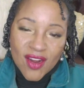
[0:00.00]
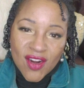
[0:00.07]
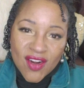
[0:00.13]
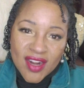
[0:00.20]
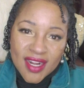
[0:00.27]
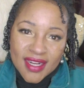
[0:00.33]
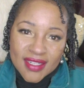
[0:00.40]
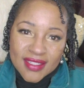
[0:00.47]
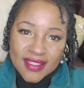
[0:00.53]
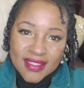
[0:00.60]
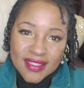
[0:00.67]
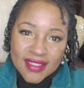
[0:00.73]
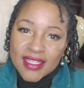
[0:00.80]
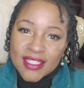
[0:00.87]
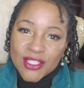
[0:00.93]
All
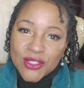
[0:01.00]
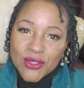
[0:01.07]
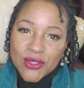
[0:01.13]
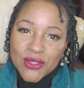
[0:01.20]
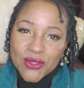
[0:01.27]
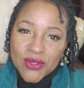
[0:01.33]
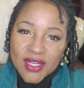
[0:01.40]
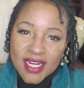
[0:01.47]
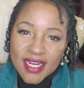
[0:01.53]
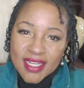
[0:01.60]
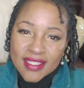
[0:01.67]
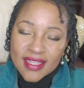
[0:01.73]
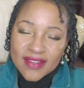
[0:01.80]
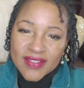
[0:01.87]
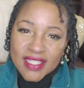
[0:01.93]
right. Do you
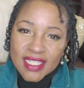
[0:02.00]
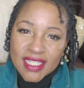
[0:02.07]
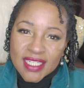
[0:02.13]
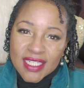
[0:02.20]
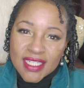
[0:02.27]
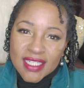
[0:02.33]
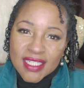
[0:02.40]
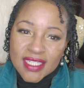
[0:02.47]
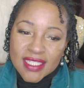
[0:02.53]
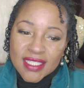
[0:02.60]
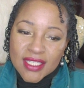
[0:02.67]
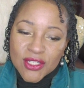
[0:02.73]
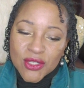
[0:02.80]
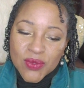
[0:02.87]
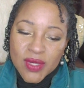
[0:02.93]
guys have any
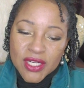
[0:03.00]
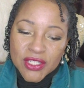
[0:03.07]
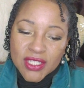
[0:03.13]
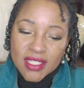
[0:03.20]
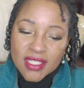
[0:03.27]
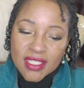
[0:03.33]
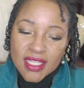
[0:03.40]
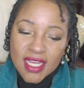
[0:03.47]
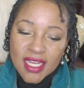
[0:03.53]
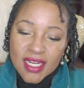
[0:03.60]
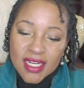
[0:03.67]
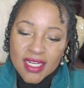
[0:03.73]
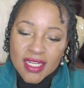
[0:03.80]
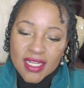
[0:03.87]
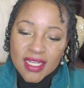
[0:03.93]
situations
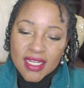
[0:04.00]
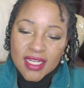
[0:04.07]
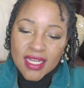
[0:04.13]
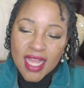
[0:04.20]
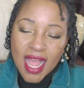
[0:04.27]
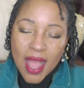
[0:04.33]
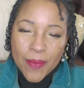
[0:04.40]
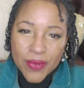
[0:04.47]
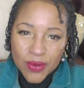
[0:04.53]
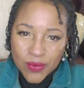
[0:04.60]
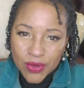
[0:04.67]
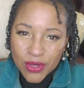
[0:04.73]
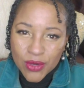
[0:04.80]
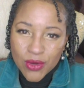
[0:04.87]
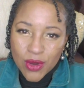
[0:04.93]
that happen
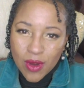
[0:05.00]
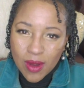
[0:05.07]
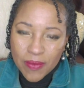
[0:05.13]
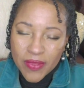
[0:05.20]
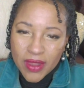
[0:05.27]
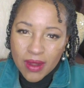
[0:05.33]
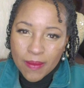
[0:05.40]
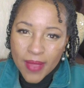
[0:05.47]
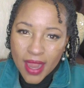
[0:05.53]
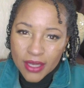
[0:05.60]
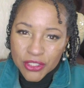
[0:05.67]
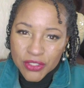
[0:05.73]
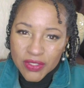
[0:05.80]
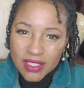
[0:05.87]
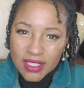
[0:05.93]
when you grow up that
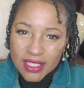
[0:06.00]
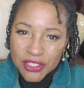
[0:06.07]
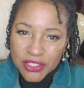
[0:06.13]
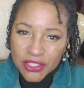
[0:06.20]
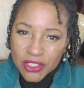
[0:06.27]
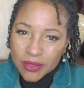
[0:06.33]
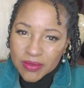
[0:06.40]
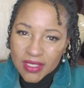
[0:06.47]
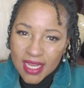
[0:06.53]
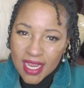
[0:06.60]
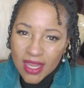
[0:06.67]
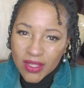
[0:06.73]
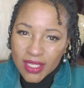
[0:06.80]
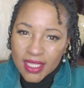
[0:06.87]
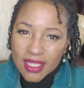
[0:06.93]
impact your relationships
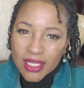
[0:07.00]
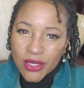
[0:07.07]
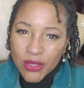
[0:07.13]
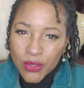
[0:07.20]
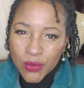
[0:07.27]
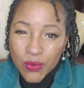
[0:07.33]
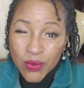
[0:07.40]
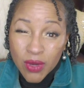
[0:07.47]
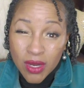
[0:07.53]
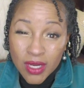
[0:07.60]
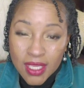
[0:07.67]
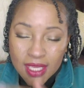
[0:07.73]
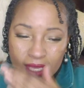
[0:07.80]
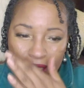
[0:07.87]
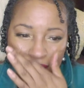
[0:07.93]
now? Like, that are you
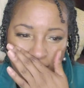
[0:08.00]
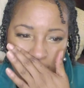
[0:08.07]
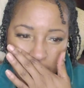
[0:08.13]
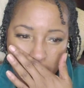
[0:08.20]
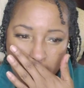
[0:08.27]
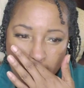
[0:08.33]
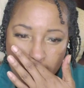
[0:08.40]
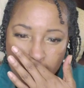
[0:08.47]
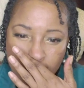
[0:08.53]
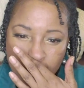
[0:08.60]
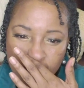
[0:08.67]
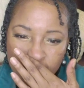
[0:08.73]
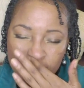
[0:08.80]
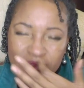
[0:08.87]
keenly aware of?